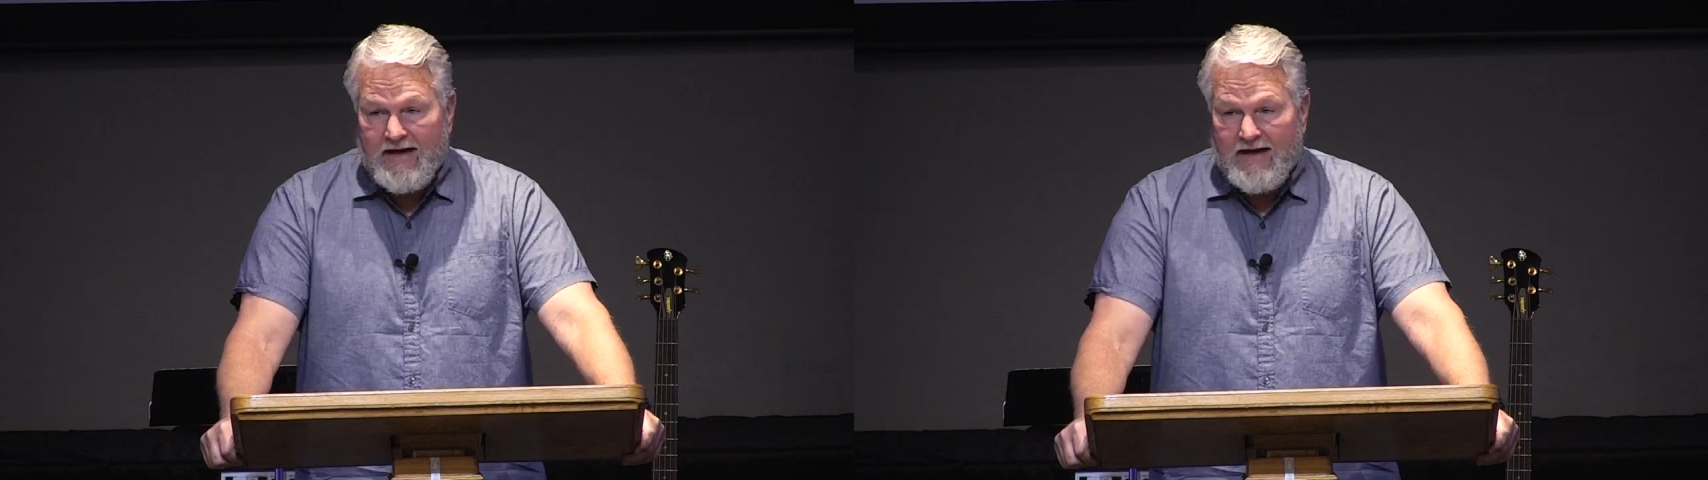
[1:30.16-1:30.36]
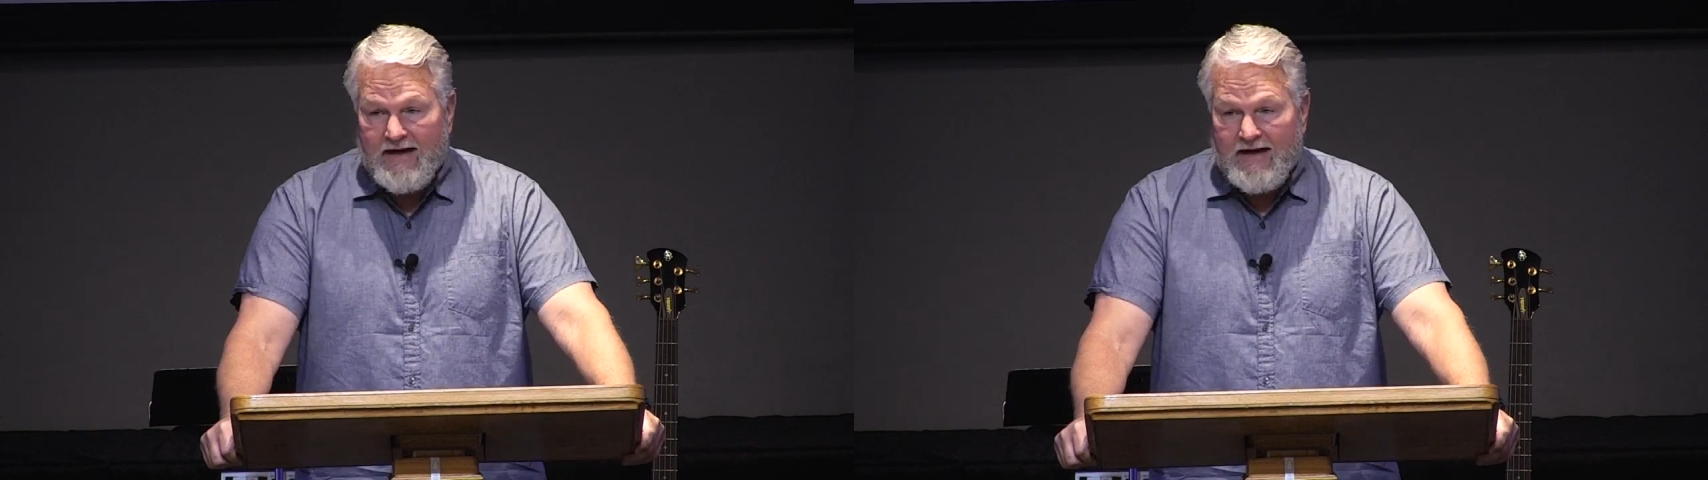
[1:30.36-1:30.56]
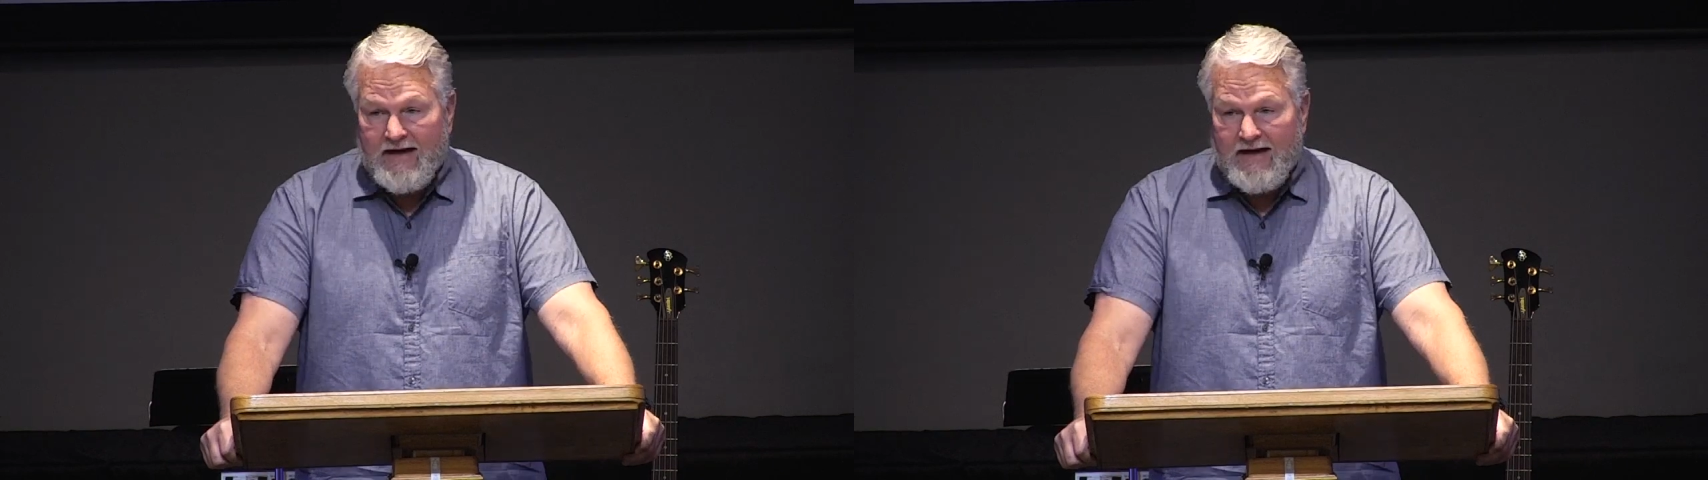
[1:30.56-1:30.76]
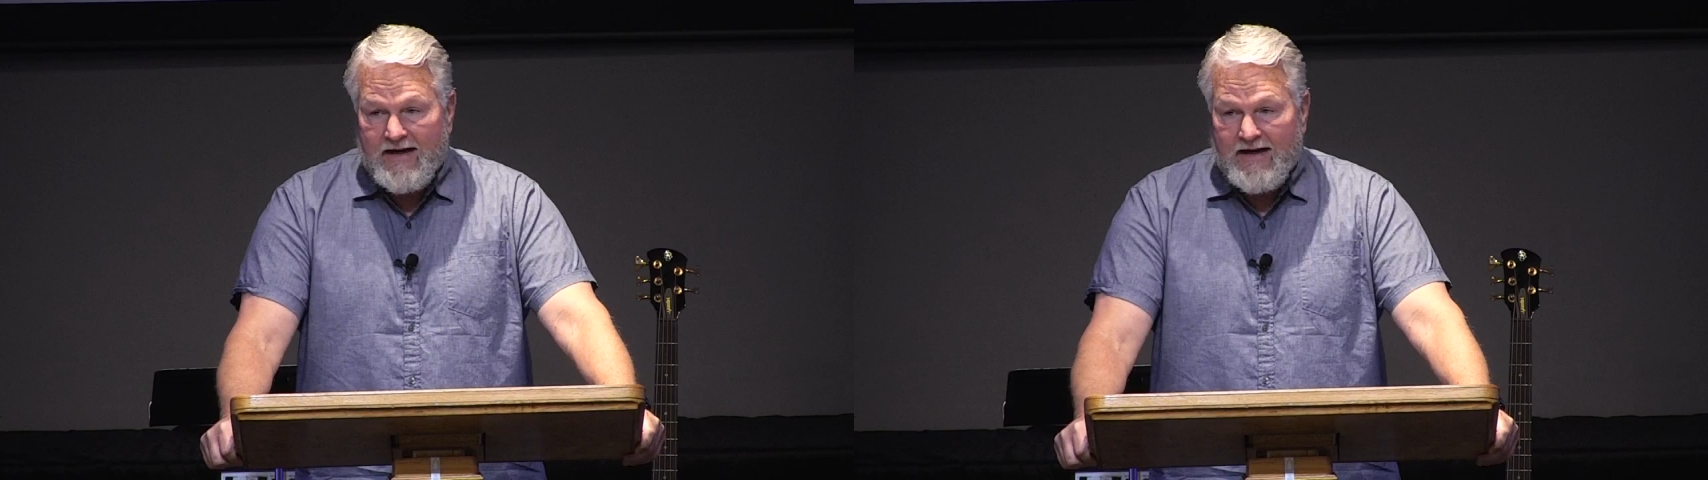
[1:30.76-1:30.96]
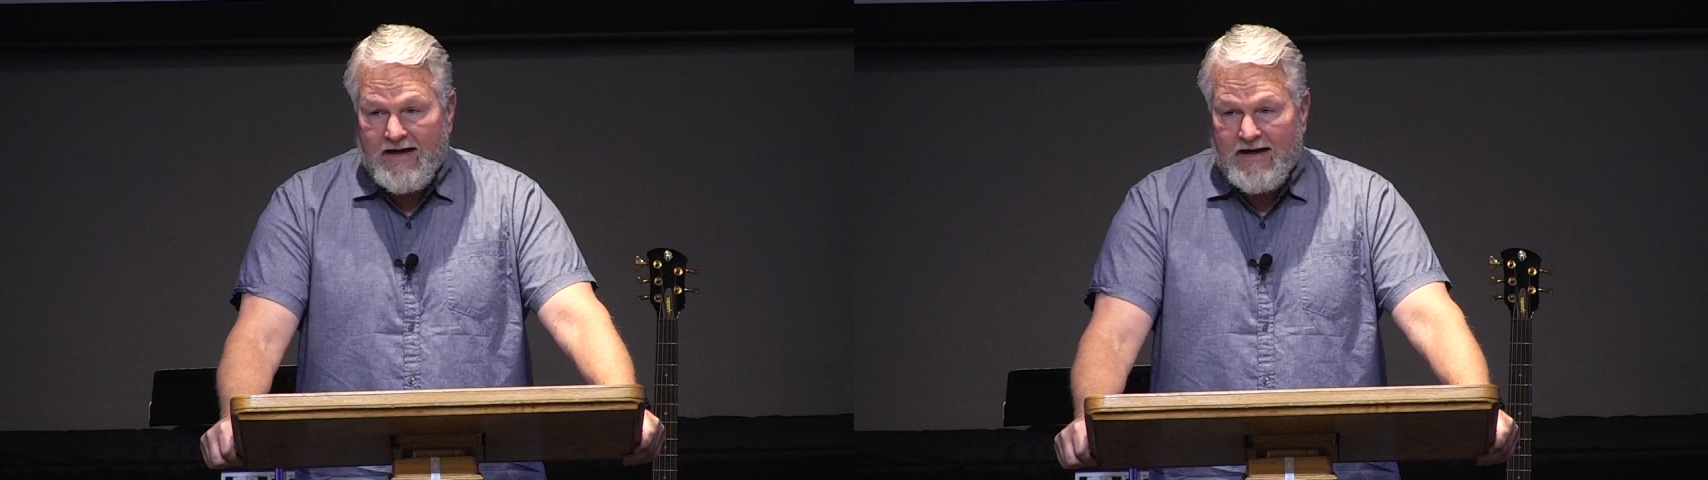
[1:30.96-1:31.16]
It's, it's
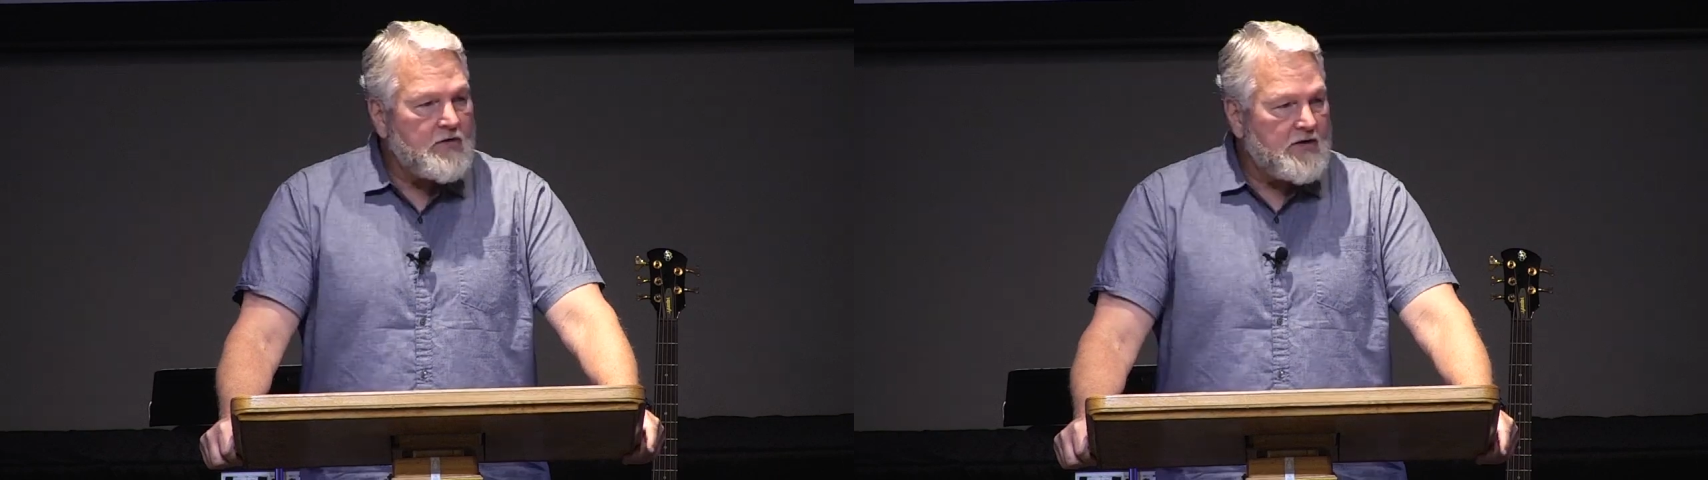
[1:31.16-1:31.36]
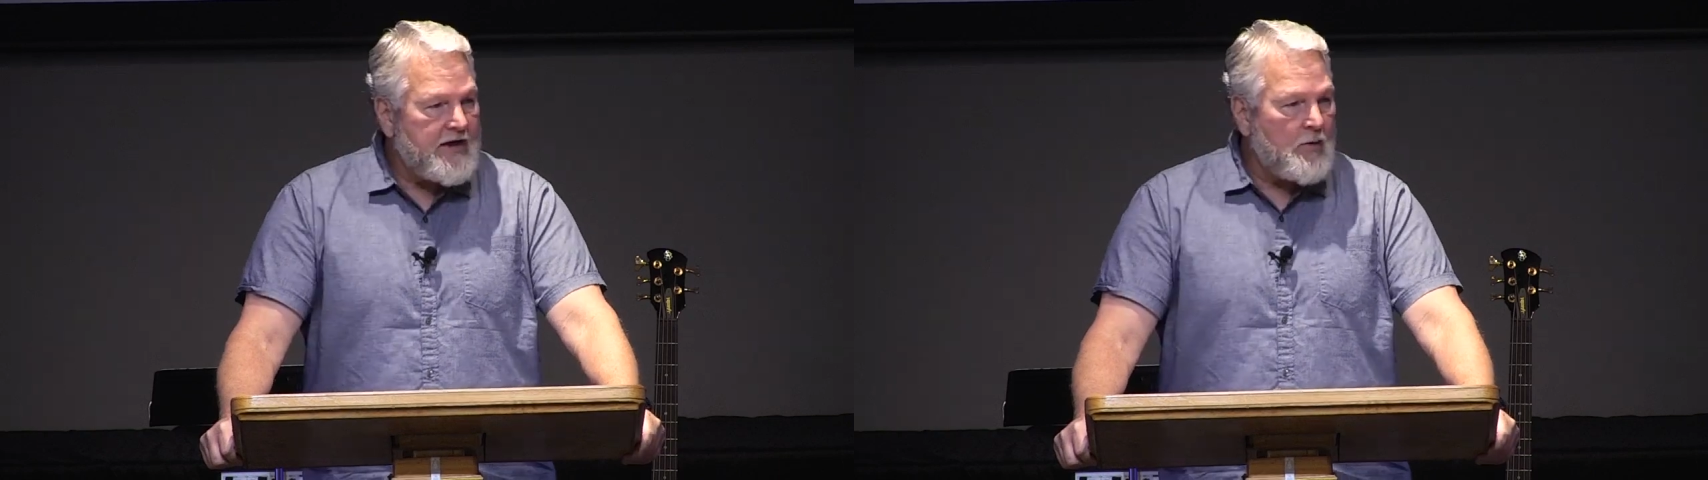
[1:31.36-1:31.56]
literally a